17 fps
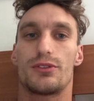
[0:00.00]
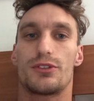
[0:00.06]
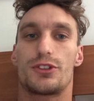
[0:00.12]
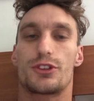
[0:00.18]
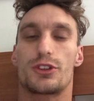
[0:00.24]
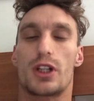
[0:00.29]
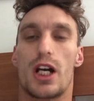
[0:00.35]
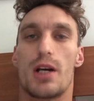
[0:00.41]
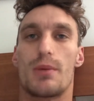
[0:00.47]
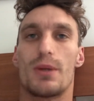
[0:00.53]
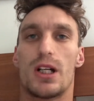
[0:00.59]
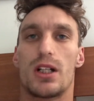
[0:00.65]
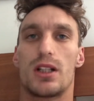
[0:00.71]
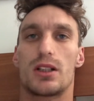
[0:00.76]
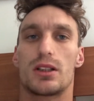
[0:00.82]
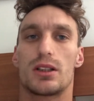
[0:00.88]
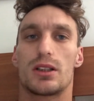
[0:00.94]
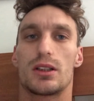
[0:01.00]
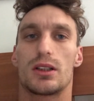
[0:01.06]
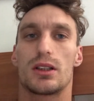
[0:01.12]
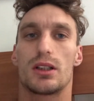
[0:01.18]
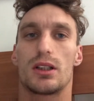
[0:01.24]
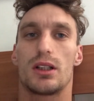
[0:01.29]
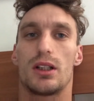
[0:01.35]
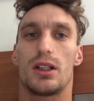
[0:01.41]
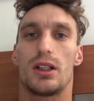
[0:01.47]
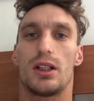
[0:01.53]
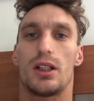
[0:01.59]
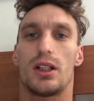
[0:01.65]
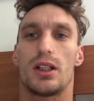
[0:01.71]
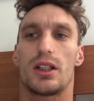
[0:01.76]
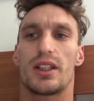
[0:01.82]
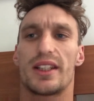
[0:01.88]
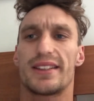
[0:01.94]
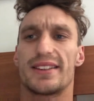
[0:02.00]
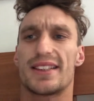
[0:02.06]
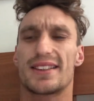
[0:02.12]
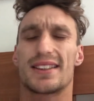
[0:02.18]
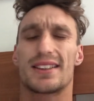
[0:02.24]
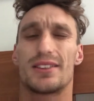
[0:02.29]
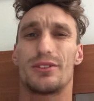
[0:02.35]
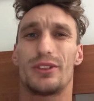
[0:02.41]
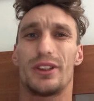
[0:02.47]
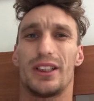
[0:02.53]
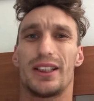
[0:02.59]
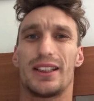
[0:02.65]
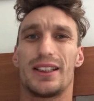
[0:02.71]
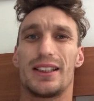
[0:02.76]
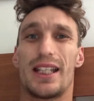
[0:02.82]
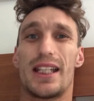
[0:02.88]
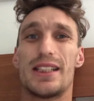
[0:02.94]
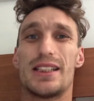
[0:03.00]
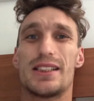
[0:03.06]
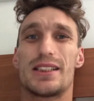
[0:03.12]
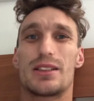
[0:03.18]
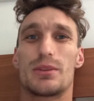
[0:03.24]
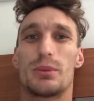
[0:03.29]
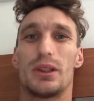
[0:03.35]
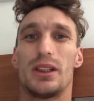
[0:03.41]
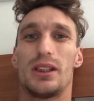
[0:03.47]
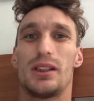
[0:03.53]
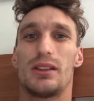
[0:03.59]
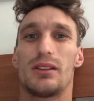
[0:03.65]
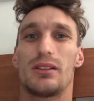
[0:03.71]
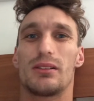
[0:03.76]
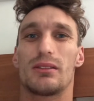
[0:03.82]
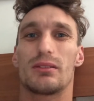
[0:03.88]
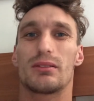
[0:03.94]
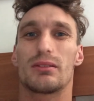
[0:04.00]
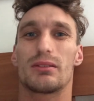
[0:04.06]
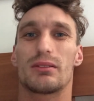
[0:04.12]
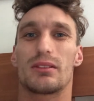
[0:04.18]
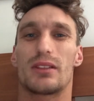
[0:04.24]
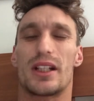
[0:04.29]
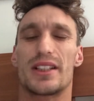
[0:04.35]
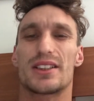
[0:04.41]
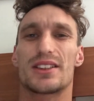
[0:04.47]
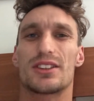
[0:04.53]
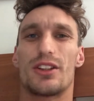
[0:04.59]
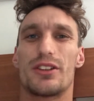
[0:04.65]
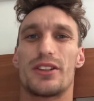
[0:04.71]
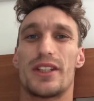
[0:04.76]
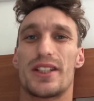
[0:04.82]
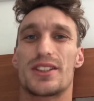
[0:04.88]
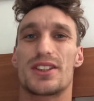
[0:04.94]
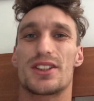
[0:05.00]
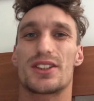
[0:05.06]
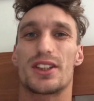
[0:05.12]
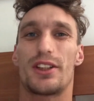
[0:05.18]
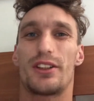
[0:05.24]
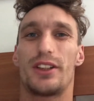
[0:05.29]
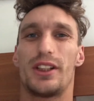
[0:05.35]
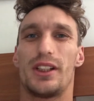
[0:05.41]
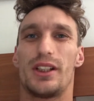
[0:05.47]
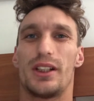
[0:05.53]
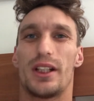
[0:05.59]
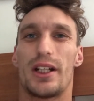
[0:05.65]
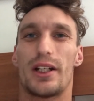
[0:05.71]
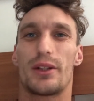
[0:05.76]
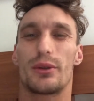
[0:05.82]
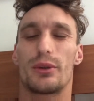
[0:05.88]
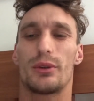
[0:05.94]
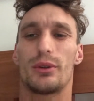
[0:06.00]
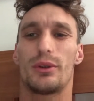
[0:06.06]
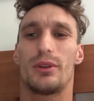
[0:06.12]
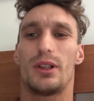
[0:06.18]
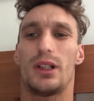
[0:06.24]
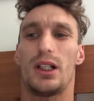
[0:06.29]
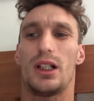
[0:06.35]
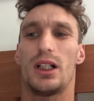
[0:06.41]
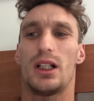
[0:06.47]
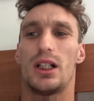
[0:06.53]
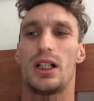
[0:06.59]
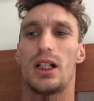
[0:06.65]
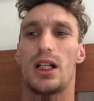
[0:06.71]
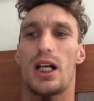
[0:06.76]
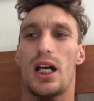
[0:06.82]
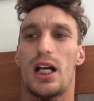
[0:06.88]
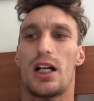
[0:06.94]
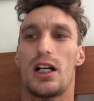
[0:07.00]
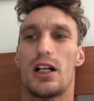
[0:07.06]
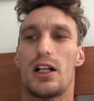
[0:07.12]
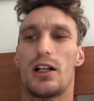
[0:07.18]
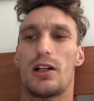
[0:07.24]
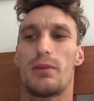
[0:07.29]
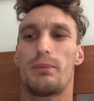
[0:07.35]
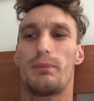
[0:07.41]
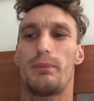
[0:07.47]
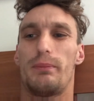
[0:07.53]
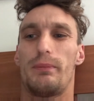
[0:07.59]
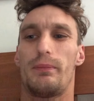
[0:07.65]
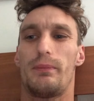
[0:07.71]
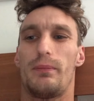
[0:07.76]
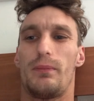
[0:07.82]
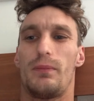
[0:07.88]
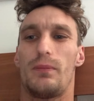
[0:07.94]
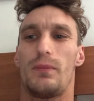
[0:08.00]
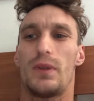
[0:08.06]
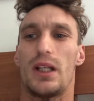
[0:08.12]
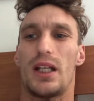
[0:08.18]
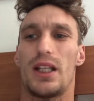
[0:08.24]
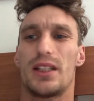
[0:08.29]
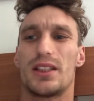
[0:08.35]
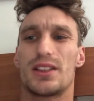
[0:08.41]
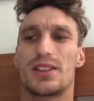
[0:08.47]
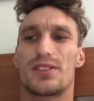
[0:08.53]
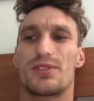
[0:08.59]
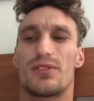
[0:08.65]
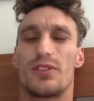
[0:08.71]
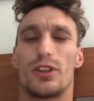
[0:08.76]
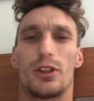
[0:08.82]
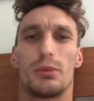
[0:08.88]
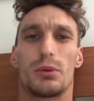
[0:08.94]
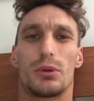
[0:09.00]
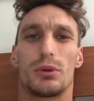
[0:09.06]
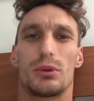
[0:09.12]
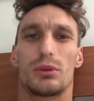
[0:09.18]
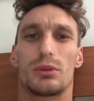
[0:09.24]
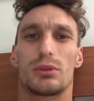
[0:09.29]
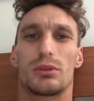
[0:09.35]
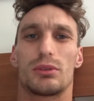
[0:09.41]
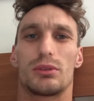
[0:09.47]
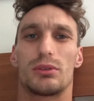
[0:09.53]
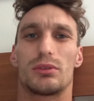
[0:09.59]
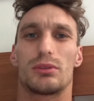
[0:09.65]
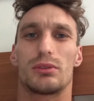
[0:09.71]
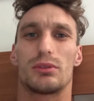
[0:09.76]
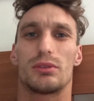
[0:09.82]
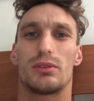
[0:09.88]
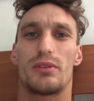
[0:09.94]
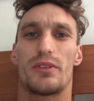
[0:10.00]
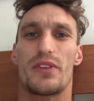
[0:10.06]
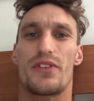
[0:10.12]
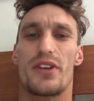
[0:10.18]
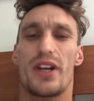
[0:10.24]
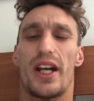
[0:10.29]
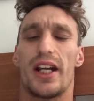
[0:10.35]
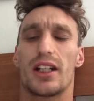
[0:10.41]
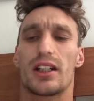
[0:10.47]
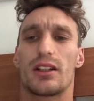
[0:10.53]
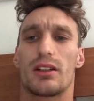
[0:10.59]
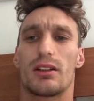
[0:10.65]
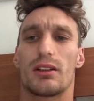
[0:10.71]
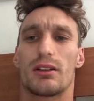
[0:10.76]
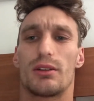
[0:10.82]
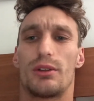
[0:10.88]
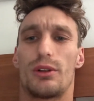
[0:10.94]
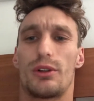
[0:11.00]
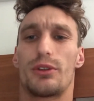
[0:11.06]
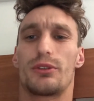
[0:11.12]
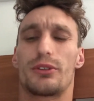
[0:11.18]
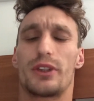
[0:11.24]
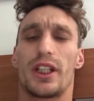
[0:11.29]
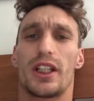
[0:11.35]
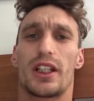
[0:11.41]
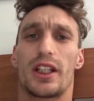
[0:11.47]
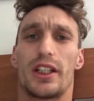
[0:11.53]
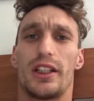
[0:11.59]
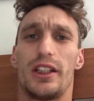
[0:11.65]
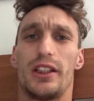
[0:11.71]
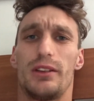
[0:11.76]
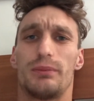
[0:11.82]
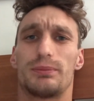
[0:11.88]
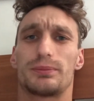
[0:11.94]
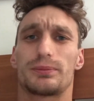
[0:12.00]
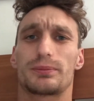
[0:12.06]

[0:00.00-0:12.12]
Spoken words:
drama that doesn't really need to be, like, it's not necessary at all. And this verbal attack on Rick Kelly